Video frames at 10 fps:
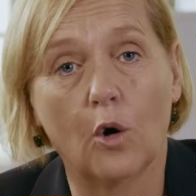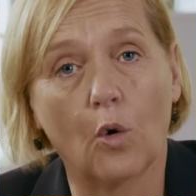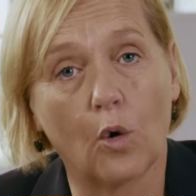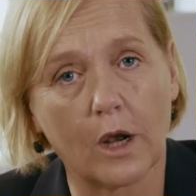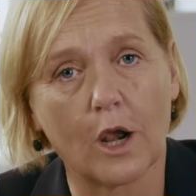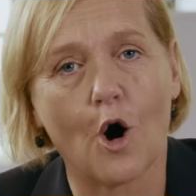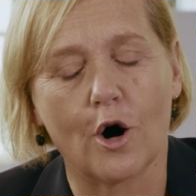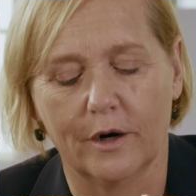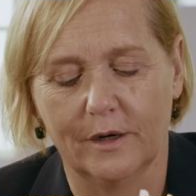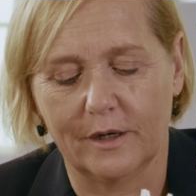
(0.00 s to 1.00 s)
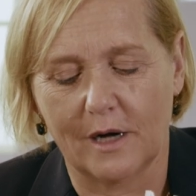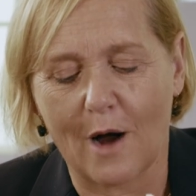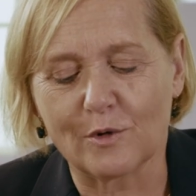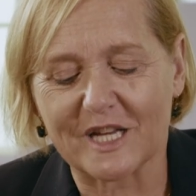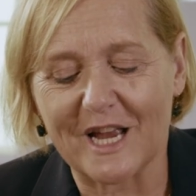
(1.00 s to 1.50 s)
All along,
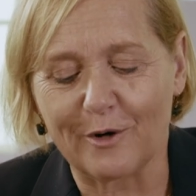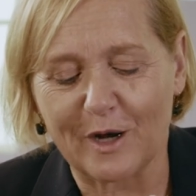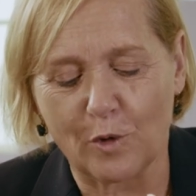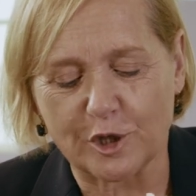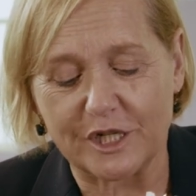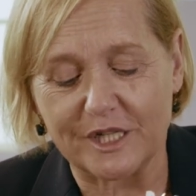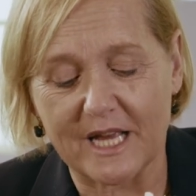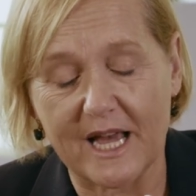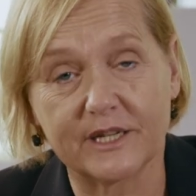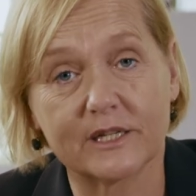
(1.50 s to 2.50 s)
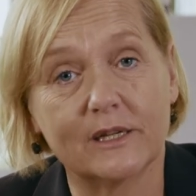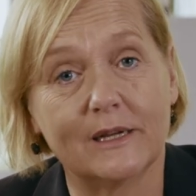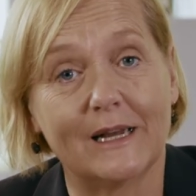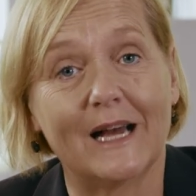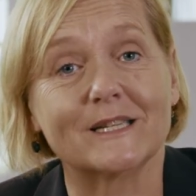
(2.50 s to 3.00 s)
I was hearing what she said
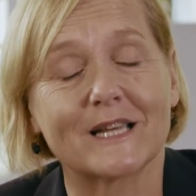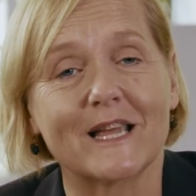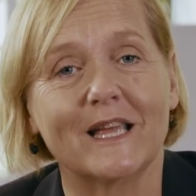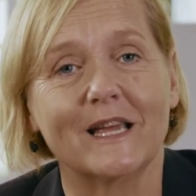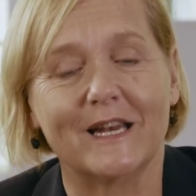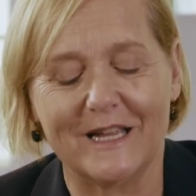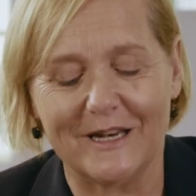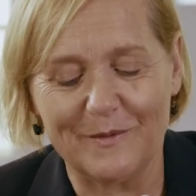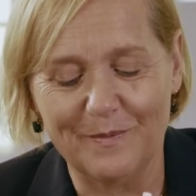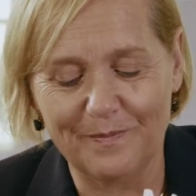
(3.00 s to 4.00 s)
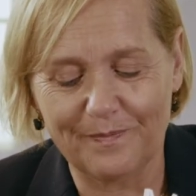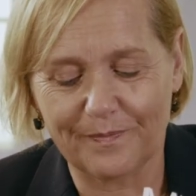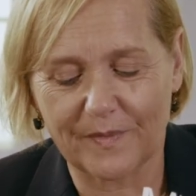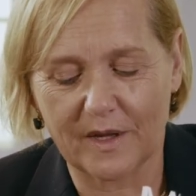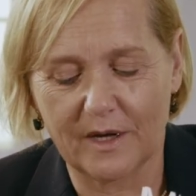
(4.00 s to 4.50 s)
and taking it in.
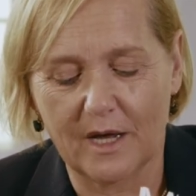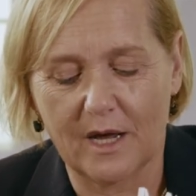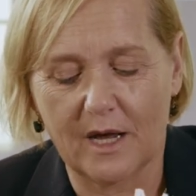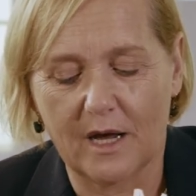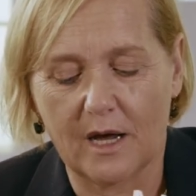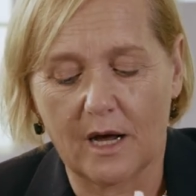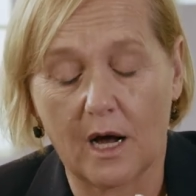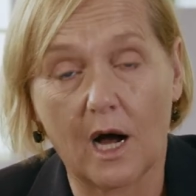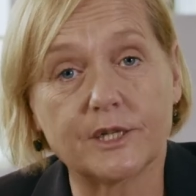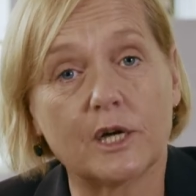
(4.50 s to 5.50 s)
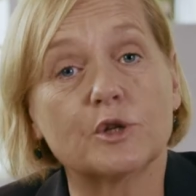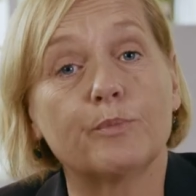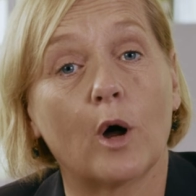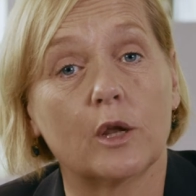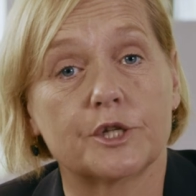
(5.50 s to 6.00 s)
I don't
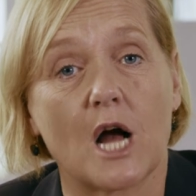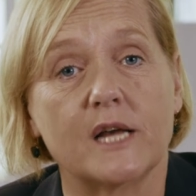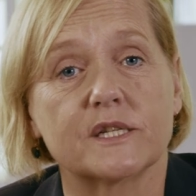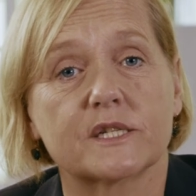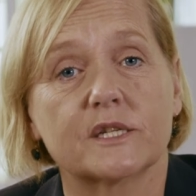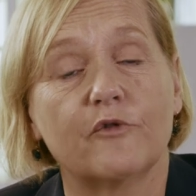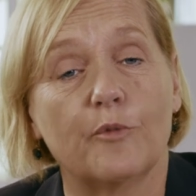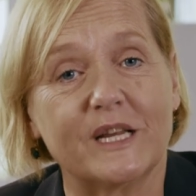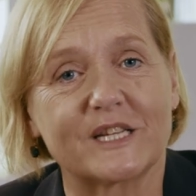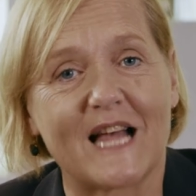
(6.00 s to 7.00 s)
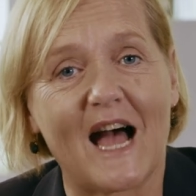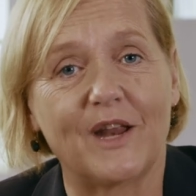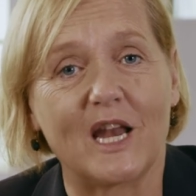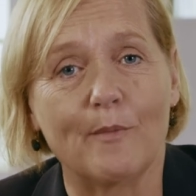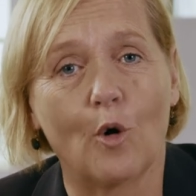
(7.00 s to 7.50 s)
apologize for being
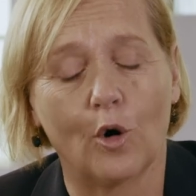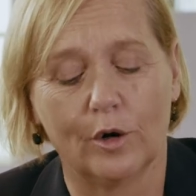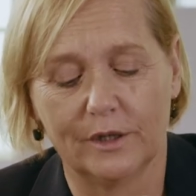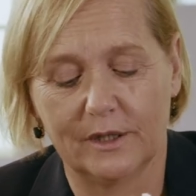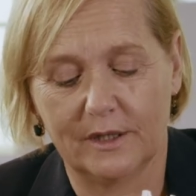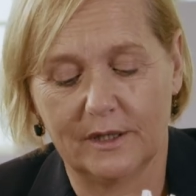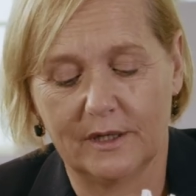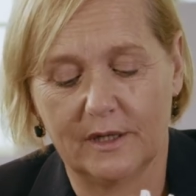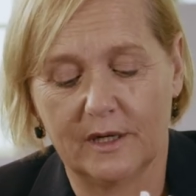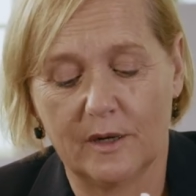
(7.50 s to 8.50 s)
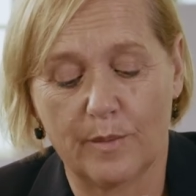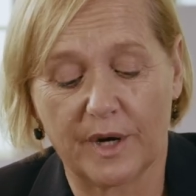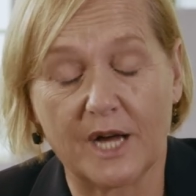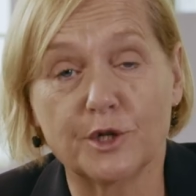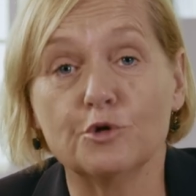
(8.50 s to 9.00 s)
sad anymore,
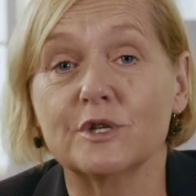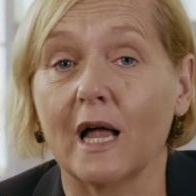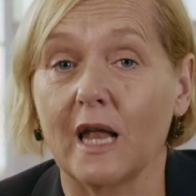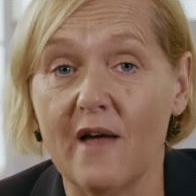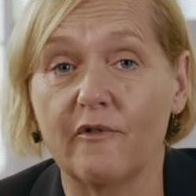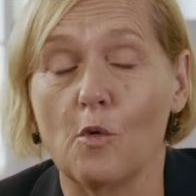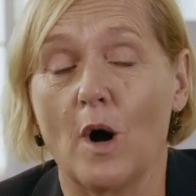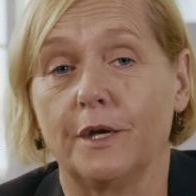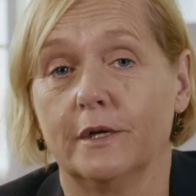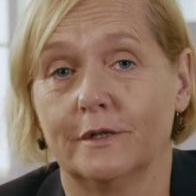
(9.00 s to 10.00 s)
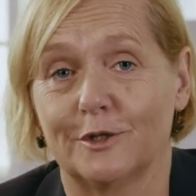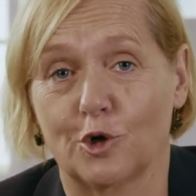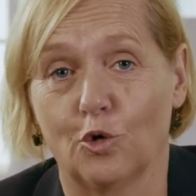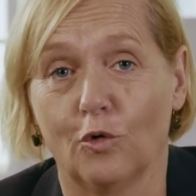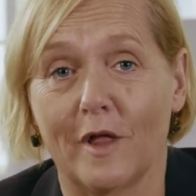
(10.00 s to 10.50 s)
but I do tell everyone to
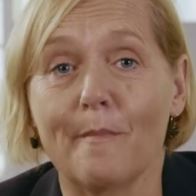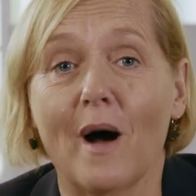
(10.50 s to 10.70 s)
call their